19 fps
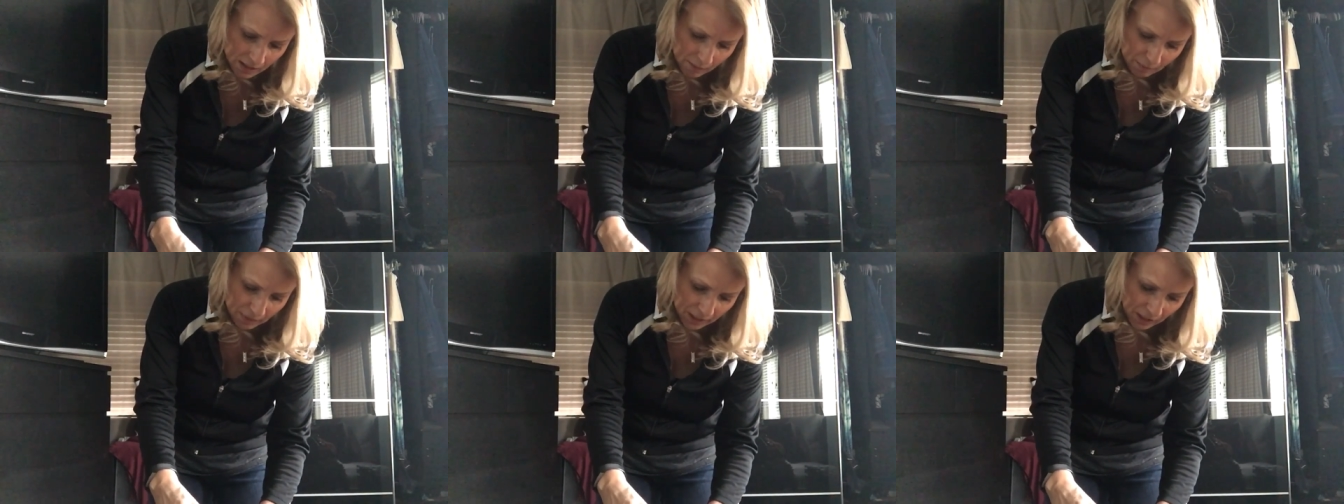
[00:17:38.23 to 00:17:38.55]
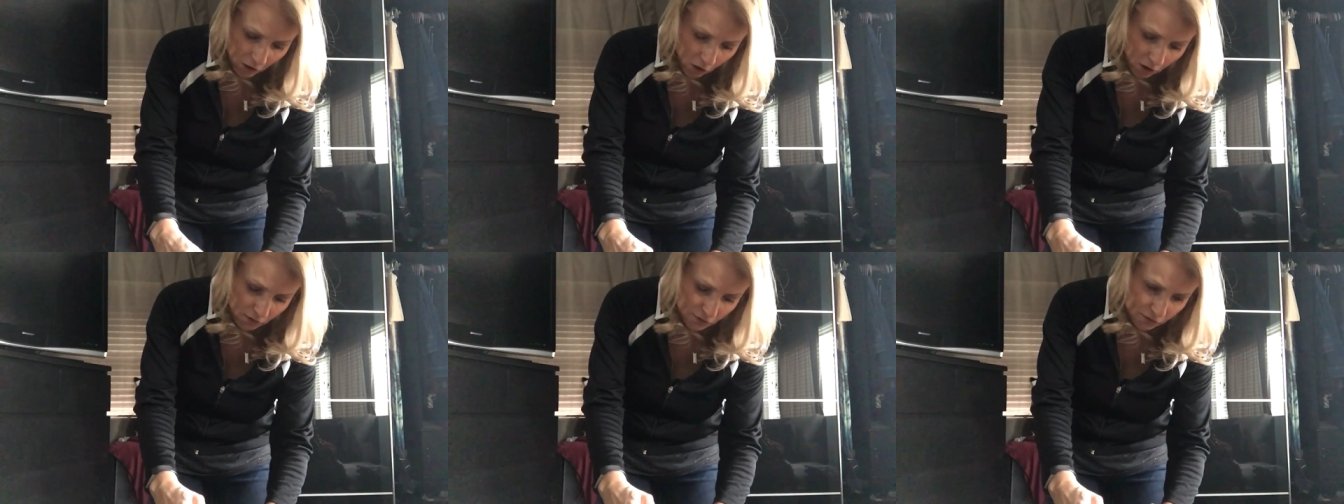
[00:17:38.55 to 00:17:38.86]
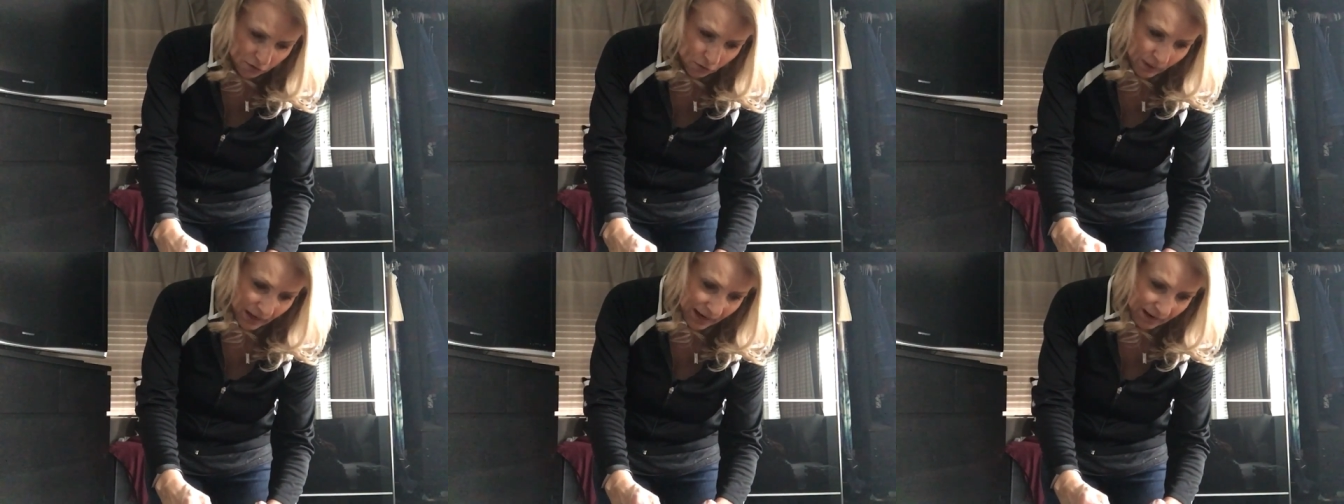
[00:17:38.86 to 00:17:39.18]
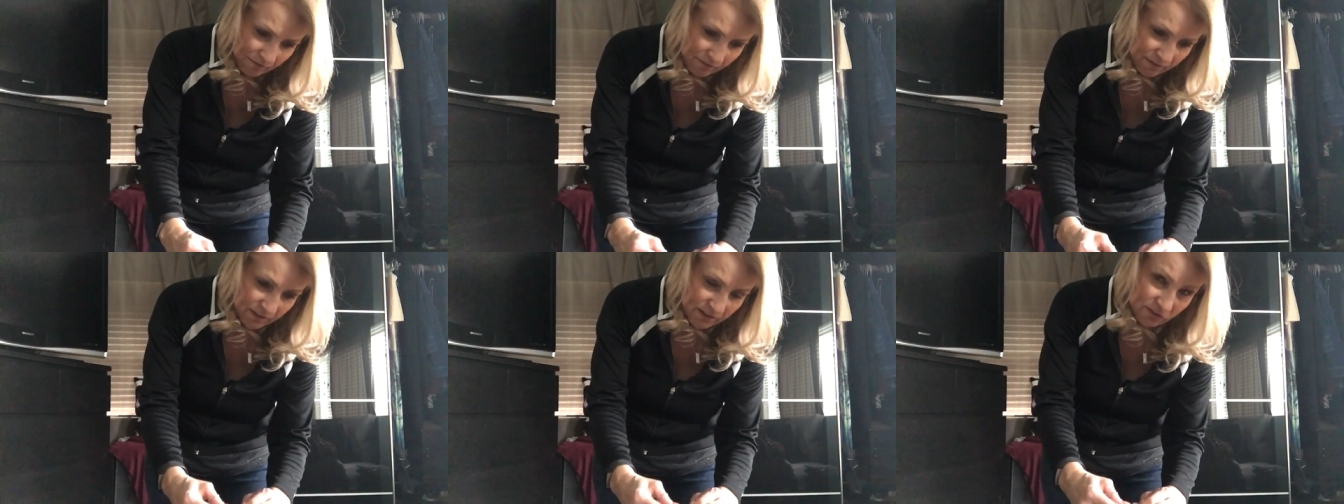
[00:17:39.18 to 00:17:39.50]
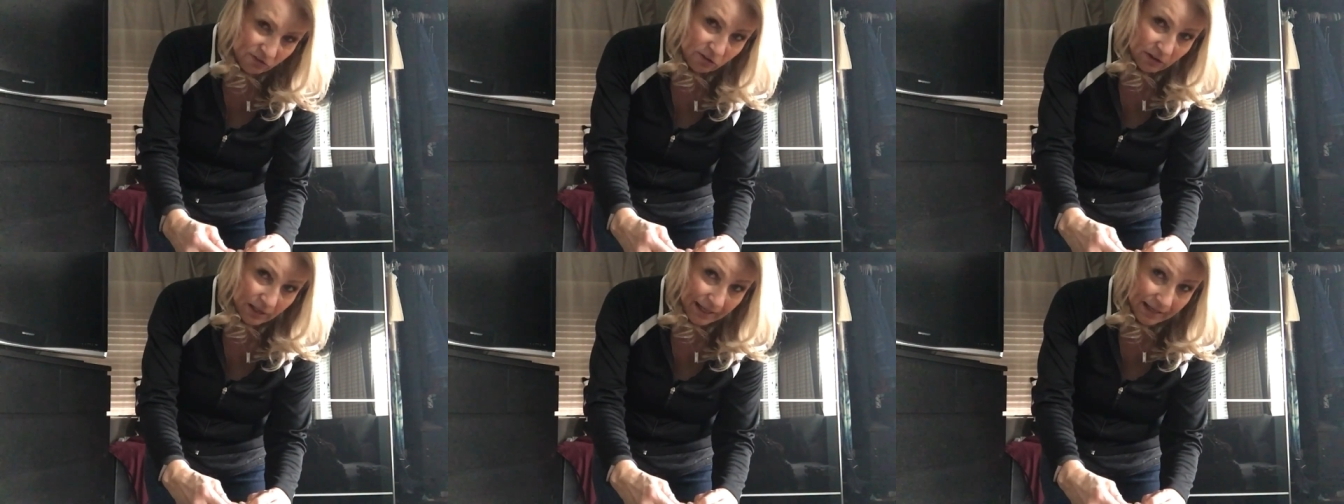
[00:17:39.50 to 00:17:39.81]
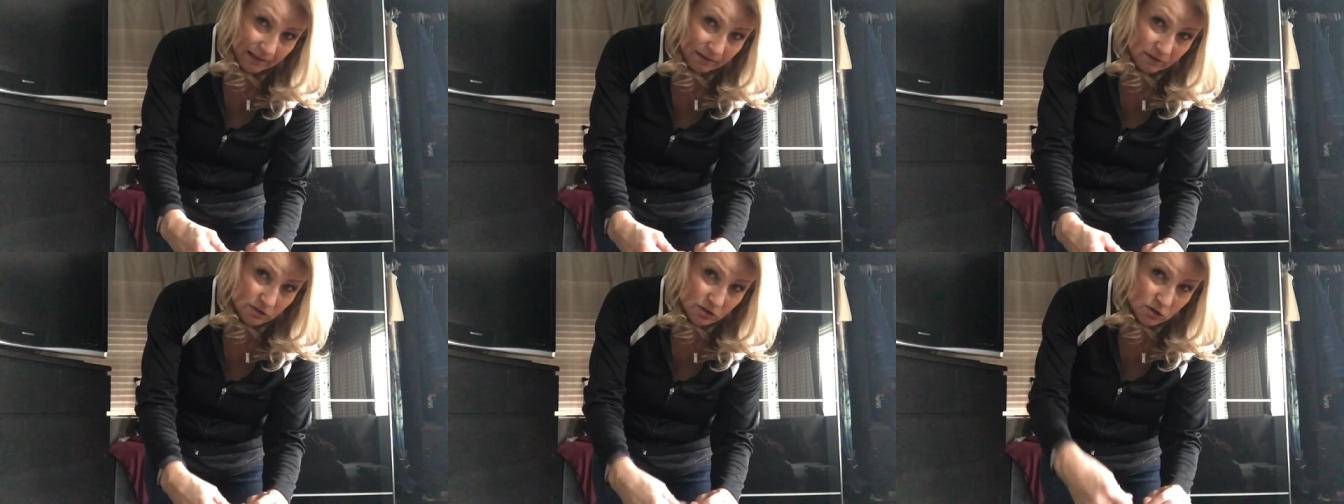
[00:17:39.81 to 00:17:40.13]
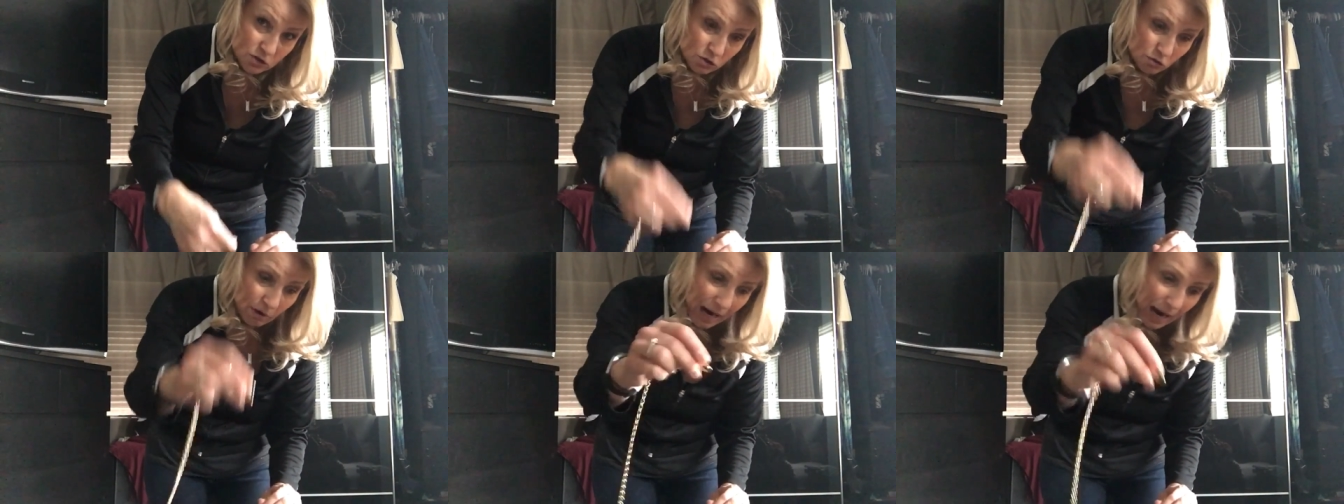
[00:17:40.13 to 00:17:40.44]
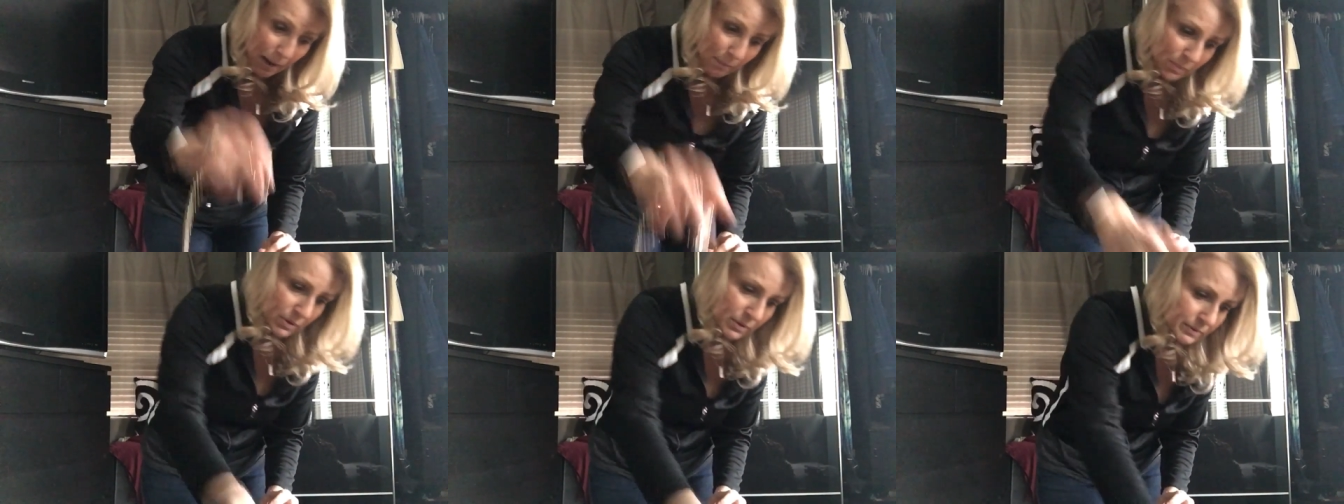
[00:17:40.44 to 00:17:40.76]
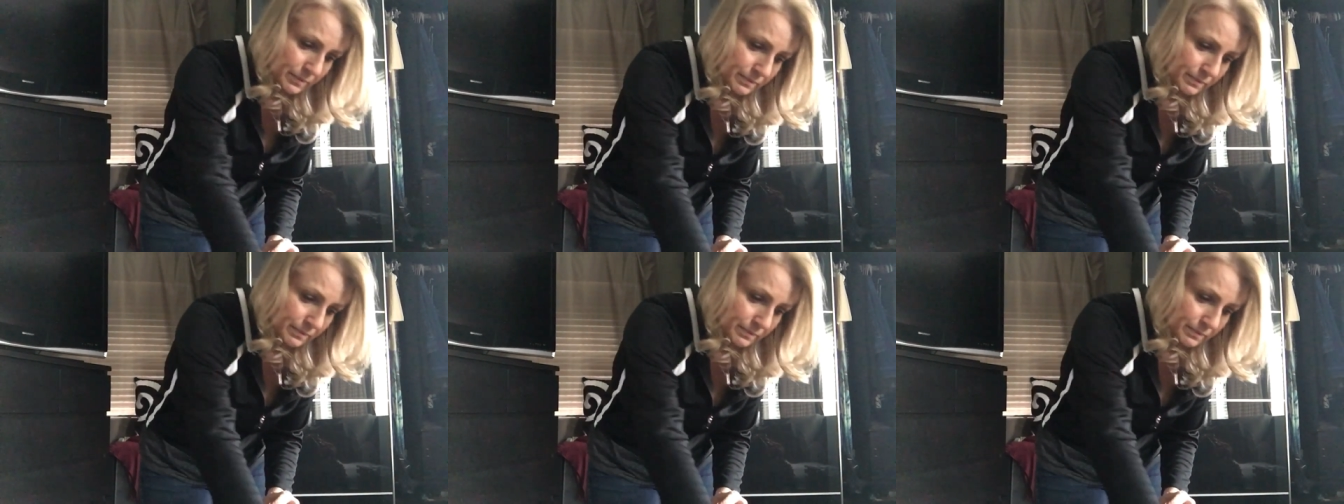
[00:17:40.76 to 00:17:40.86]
But I also have this length strap